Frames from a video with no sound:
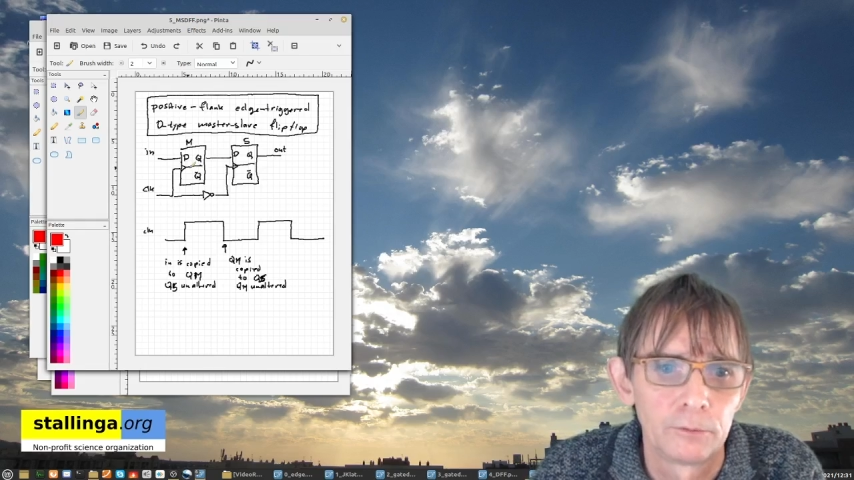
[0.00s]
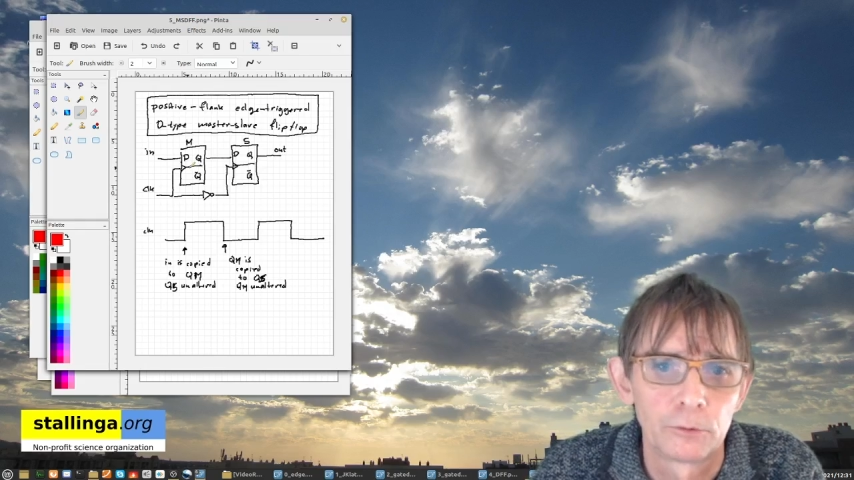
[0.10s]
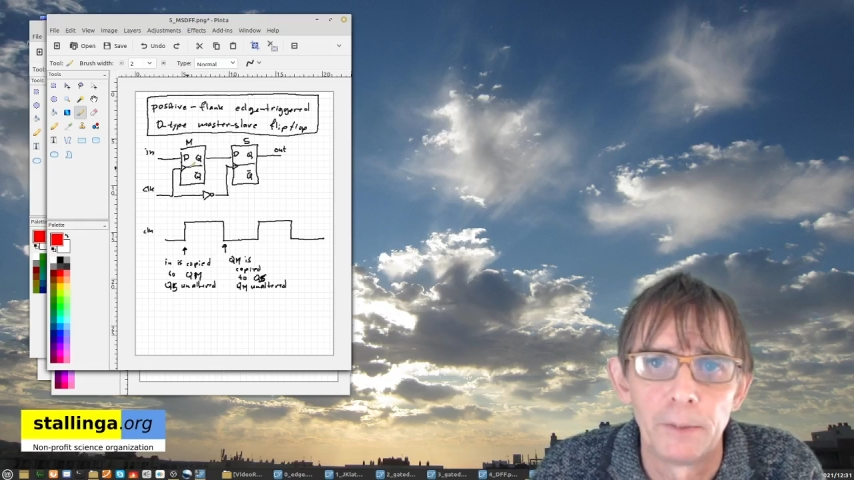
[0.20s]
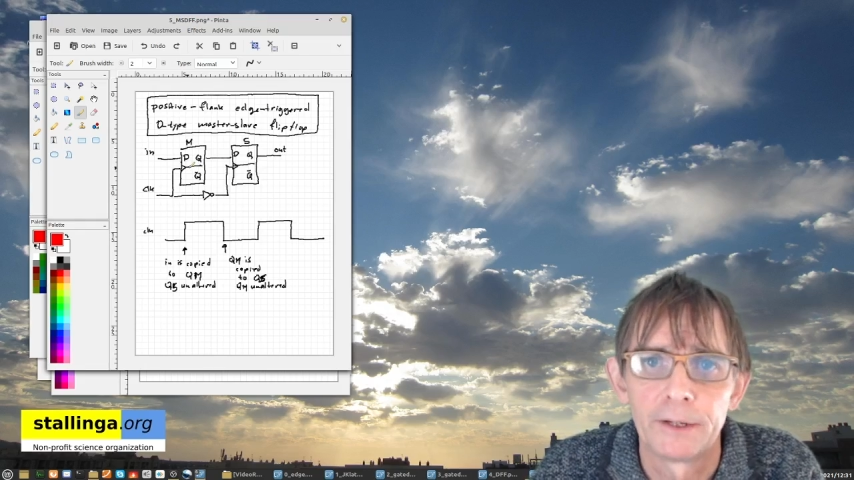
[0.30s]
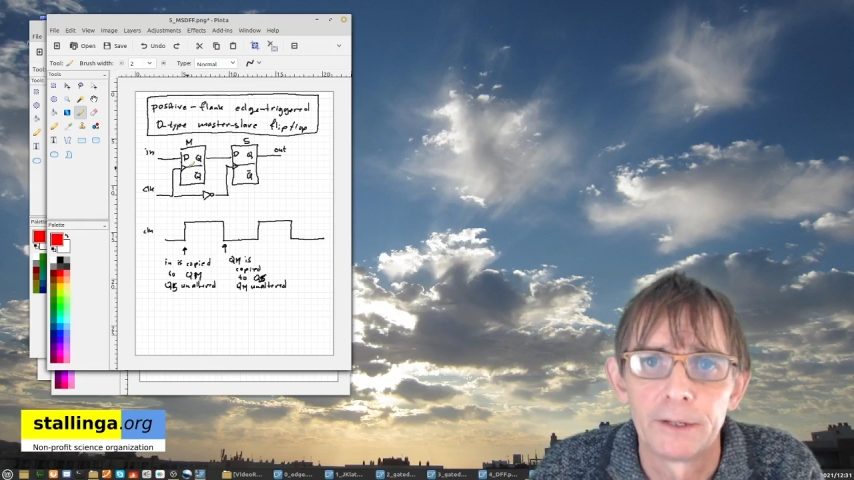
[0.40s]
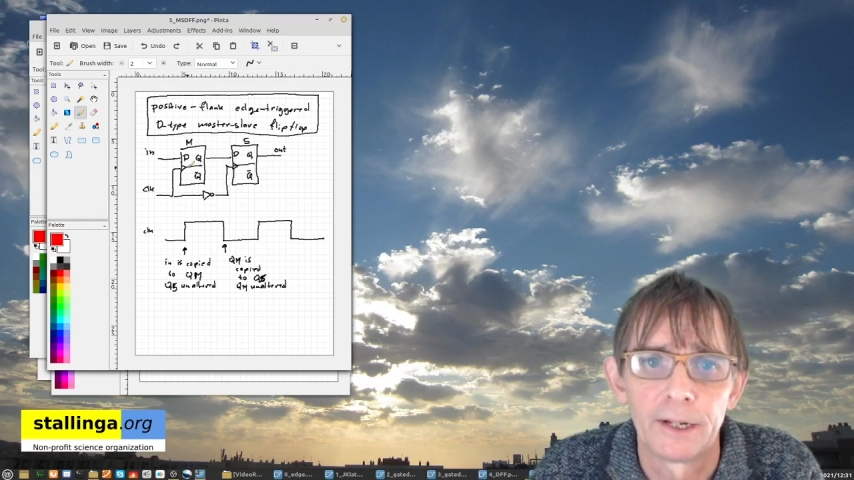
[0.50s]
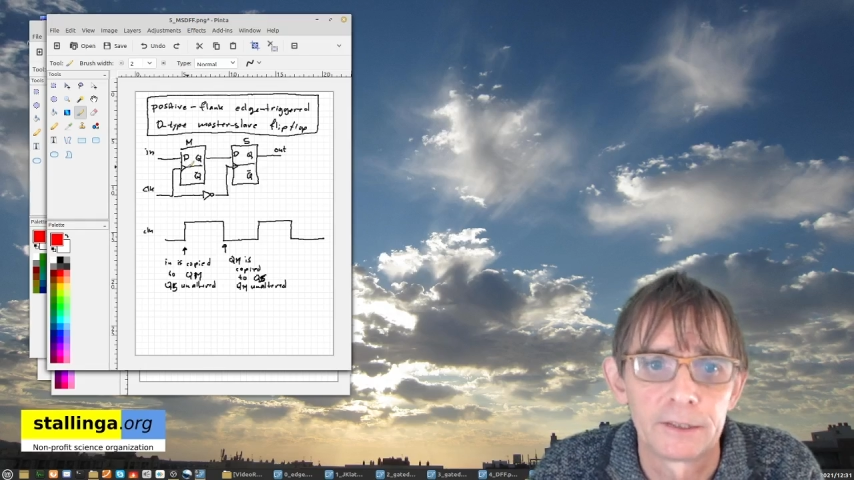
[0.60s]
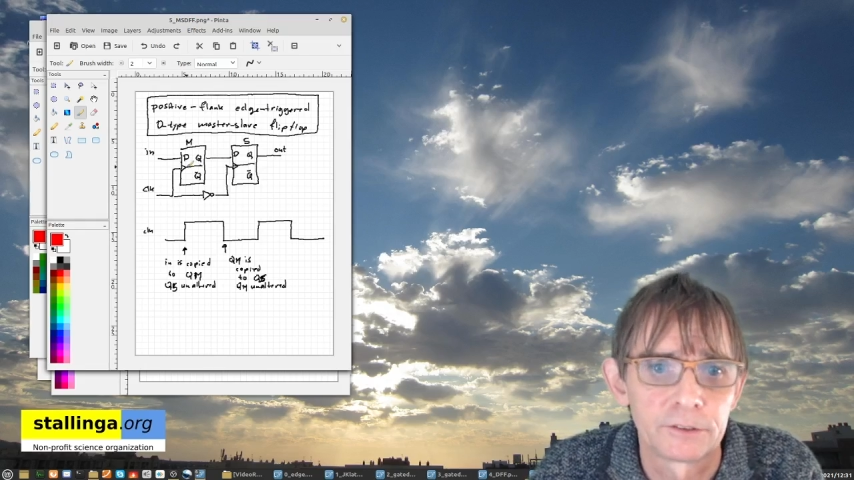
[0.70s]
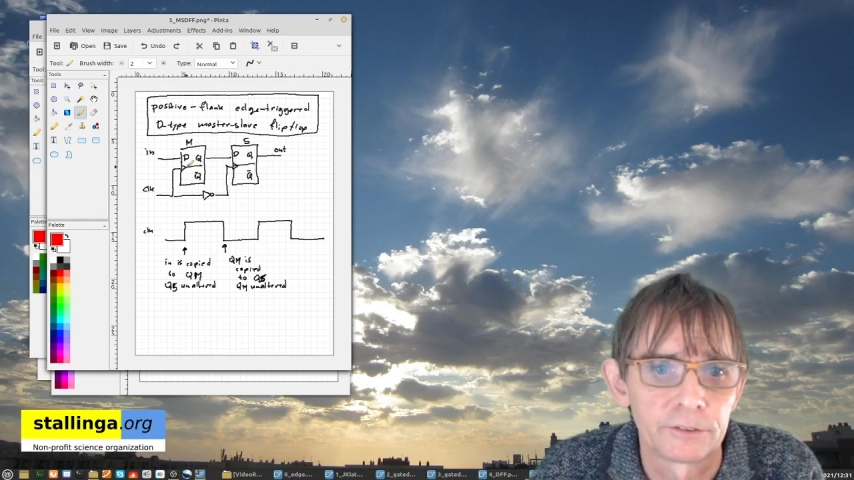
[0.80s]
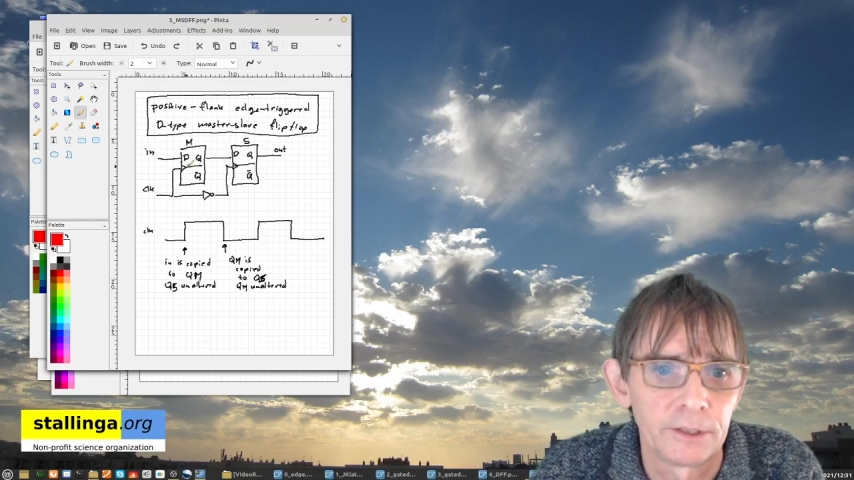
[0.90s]
to make it
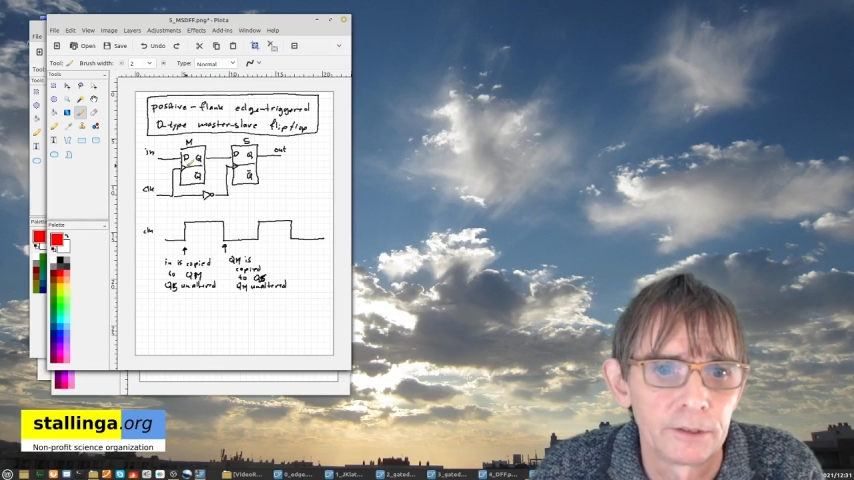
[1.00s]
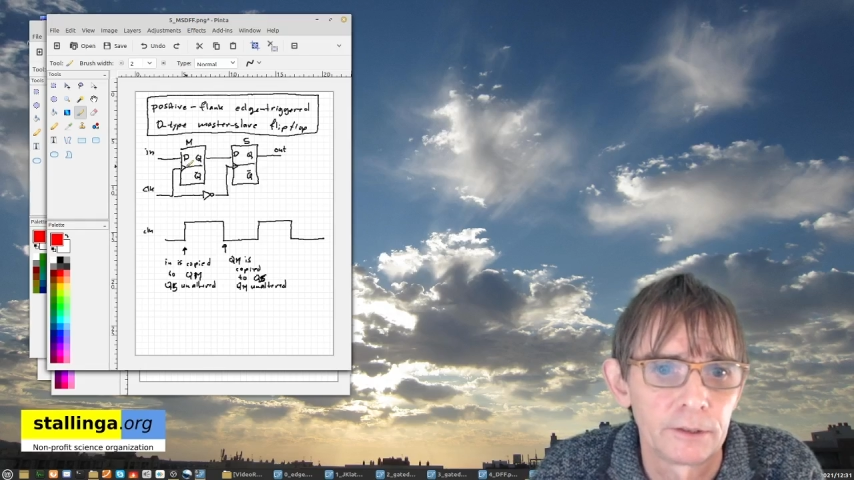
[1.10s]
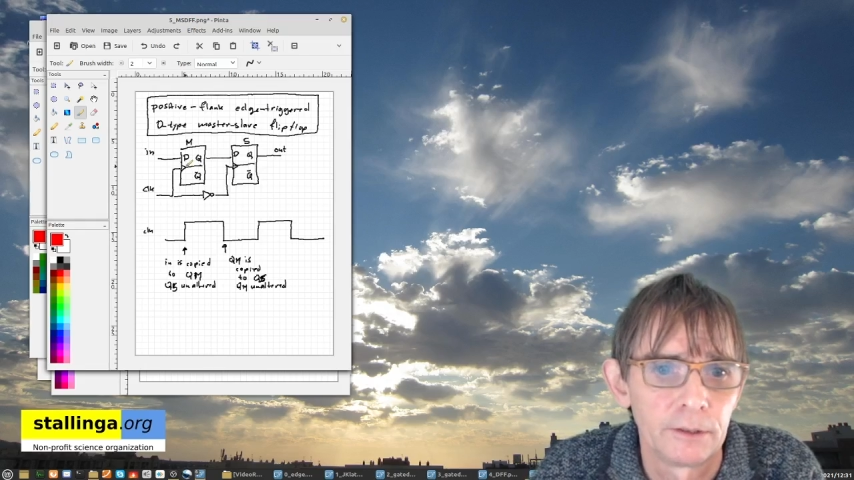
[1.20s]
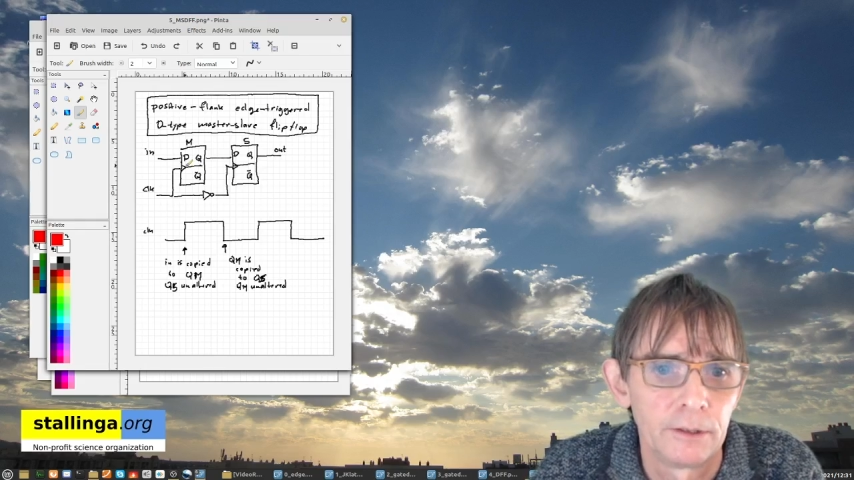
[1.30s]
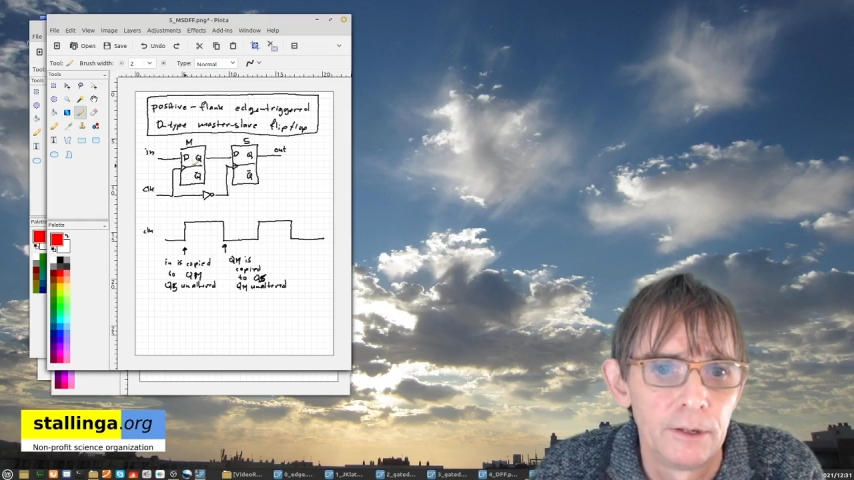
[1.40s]
edge triggered.